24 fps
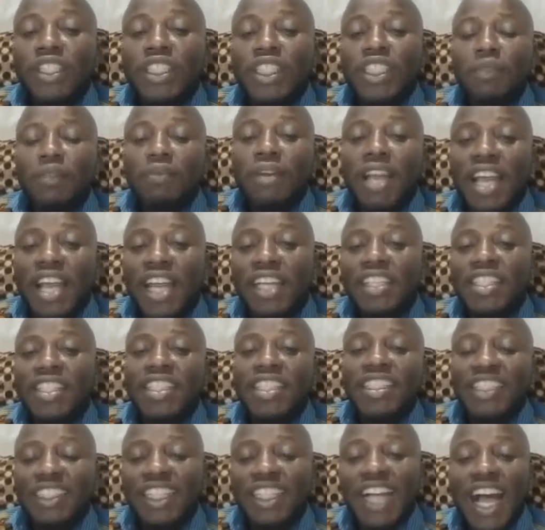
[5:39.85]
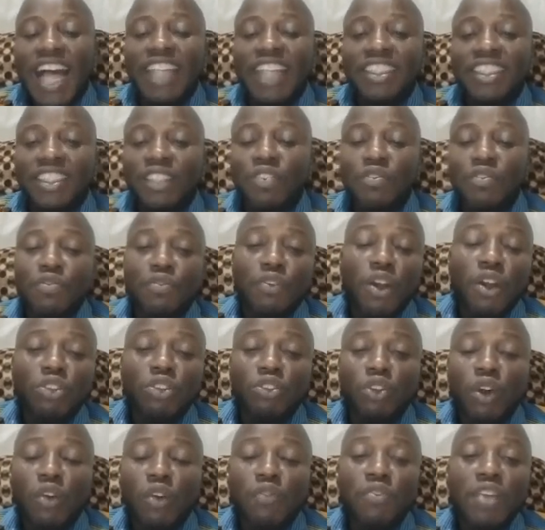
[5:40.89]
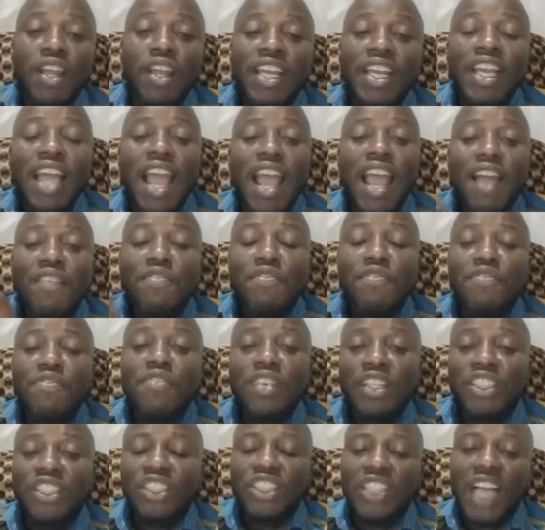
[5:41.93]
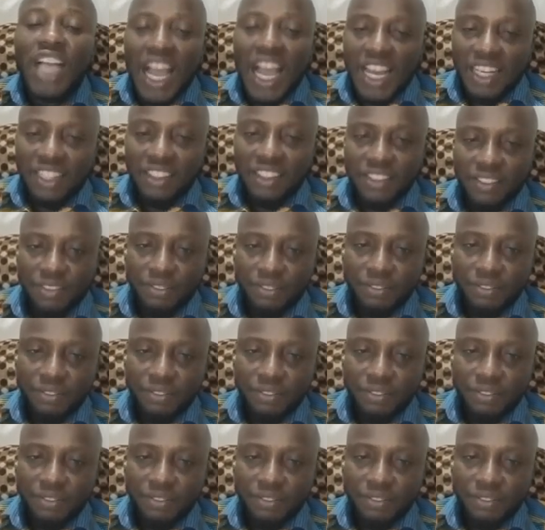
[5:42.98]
display these cards in front of every child.